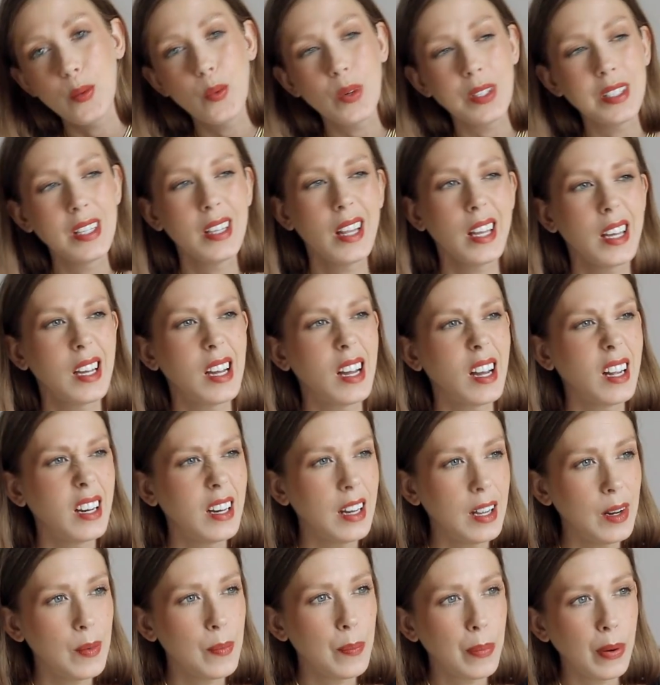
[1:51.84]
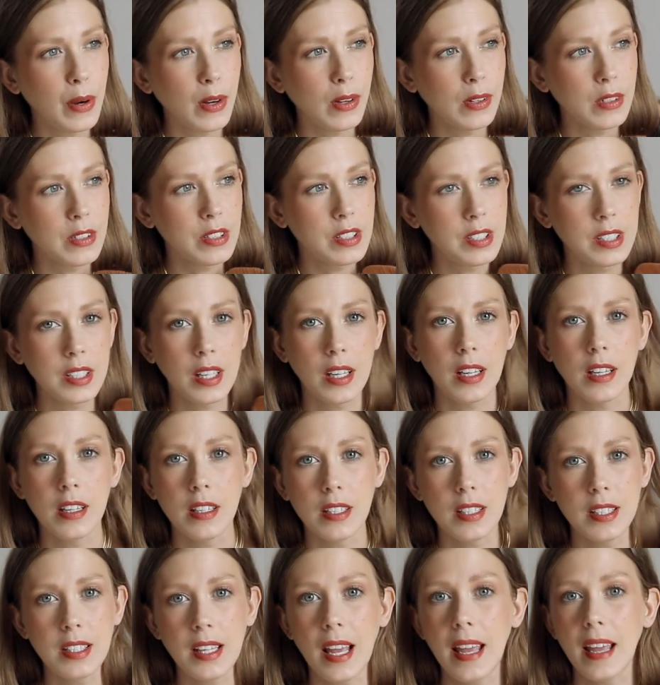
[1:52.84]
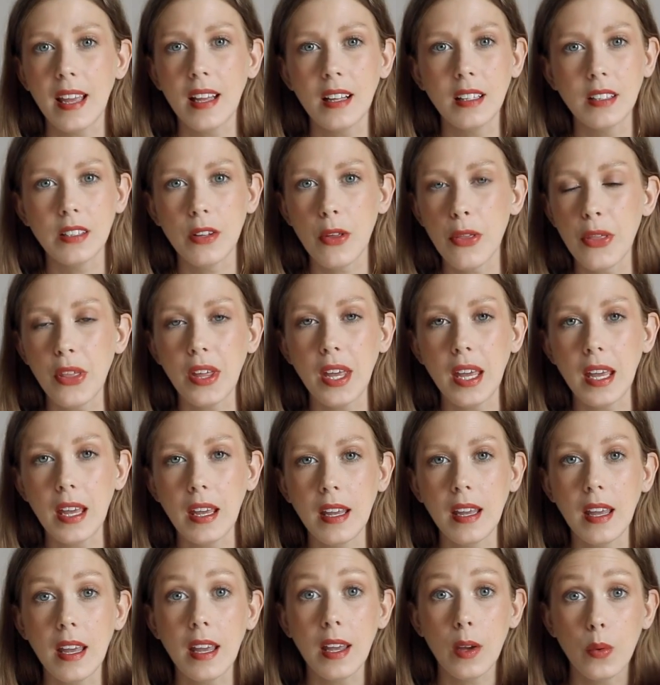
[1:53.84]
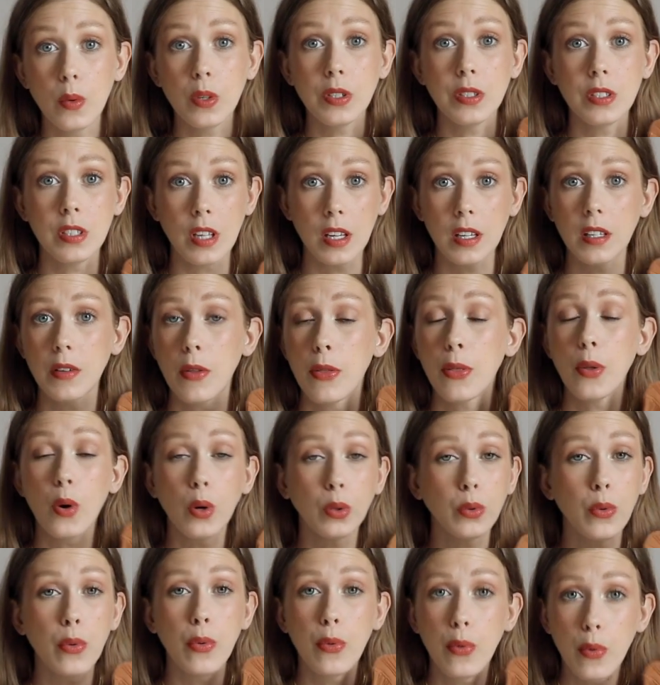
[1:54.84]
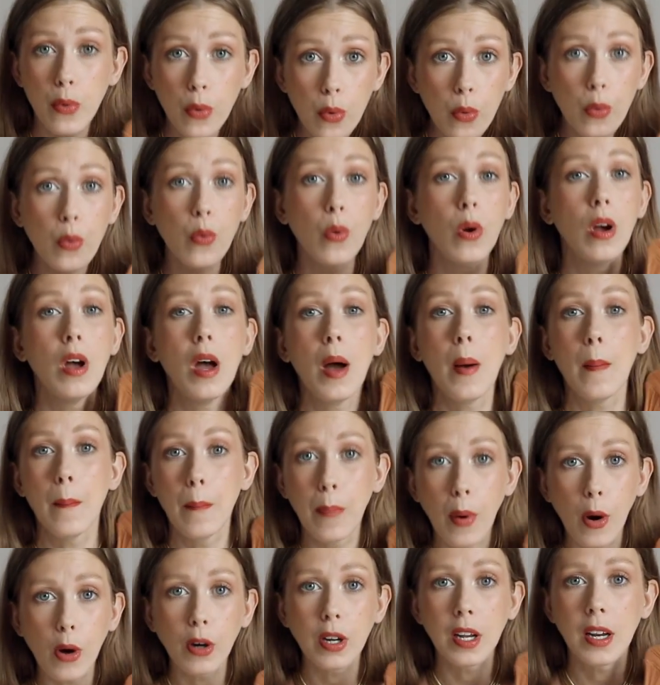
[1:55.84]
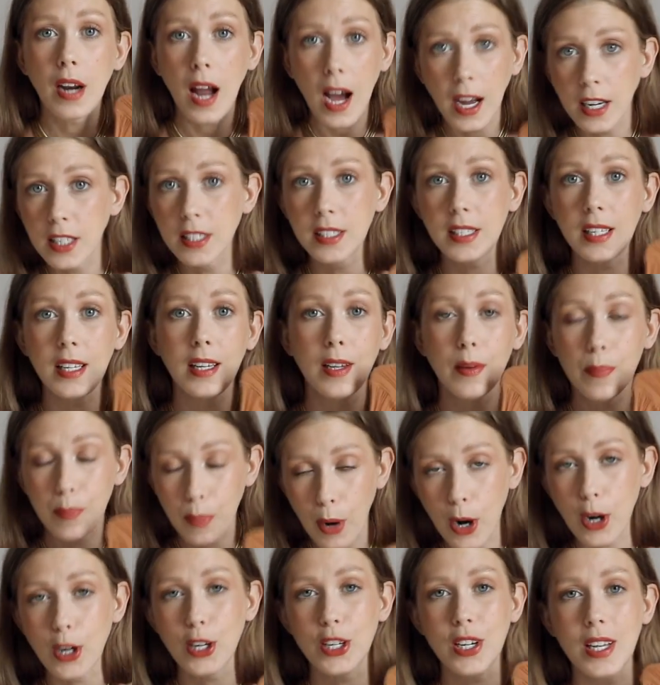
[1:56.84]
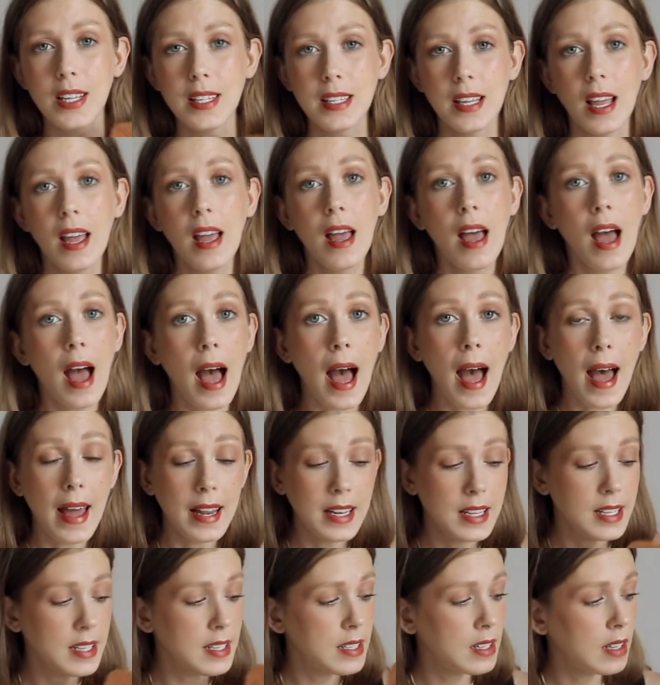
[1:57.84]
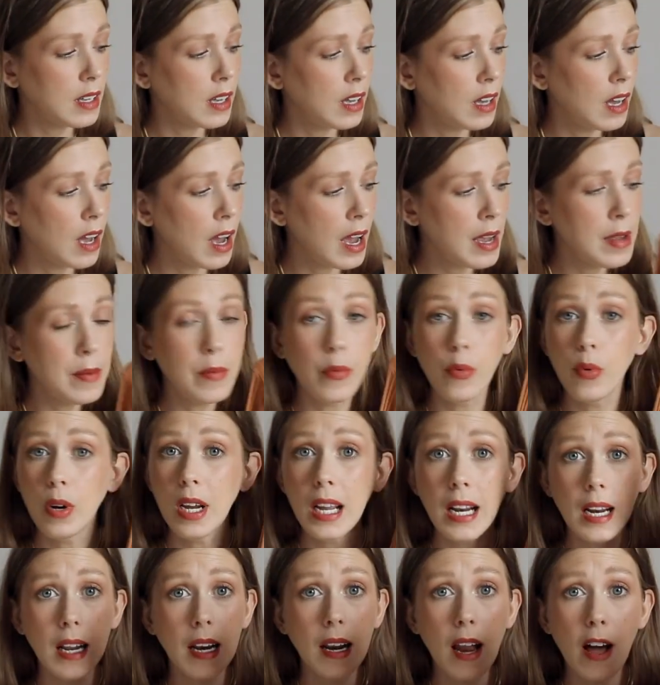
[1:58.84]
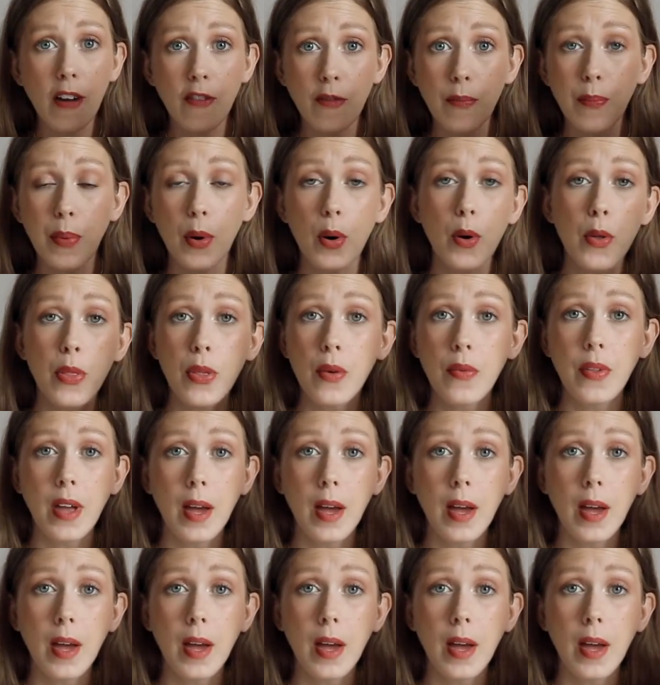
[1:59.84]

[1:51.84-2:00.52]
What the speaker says: it wasn't like an impulse sale thing, it was a thought through bargain hunting purchase. And I really love both of